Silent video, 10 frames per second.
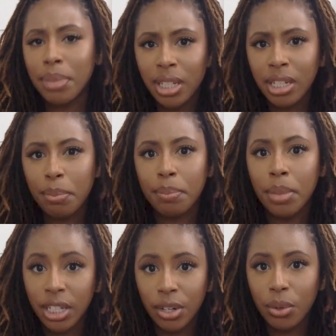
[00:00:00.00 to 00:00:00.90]

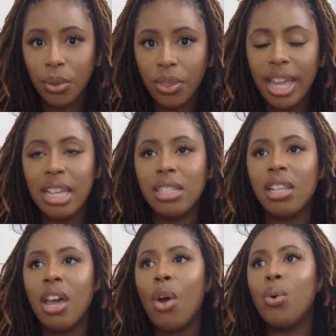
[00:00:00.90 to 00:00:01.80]
political
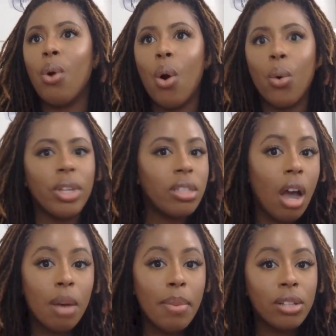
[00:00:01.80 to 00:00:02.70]
things, who only
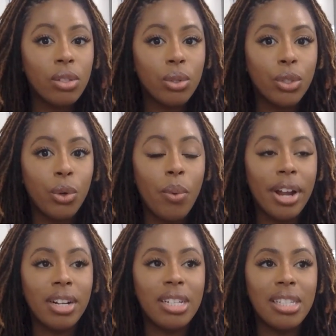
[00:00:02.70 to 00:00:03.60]
talk about social
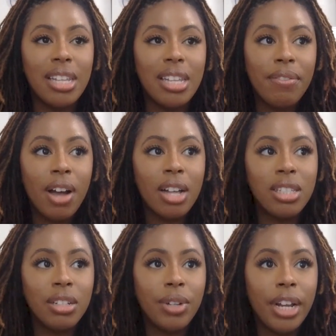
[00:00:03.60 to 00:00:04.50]
awareness, and you have
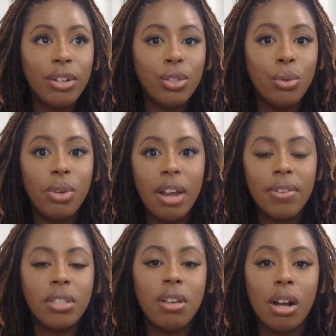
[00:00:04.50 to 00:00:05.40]
content creators who
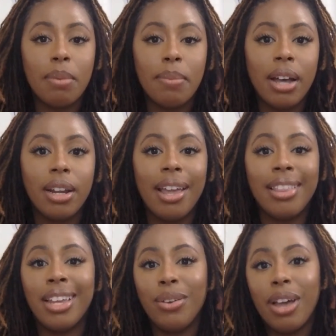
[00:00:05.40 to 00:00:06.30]
never talk about it.
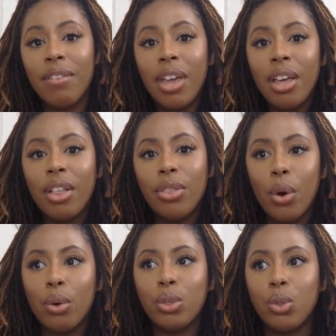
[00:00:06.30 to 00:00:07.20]
And then you have
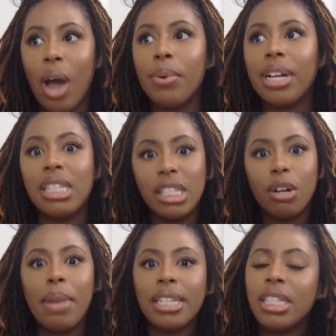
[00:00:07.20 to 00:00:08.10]
those who I would
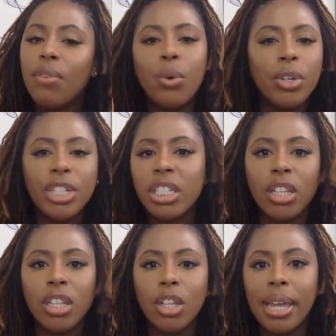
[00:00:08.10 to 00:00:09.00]
consider myself, who are just a
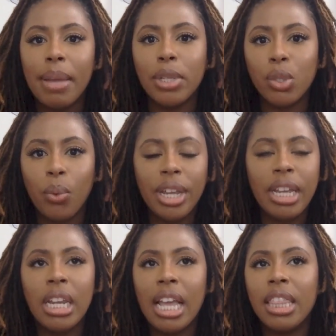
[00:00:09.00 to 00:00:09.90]
little bit in
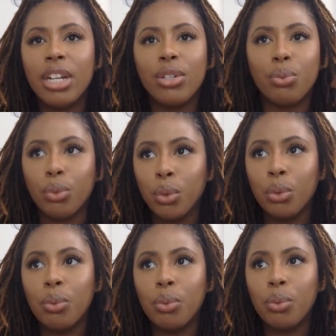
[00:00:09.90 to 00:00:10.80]
between, and there's
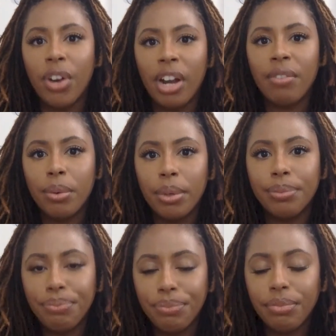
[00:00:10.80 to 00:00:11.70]
room for everyone.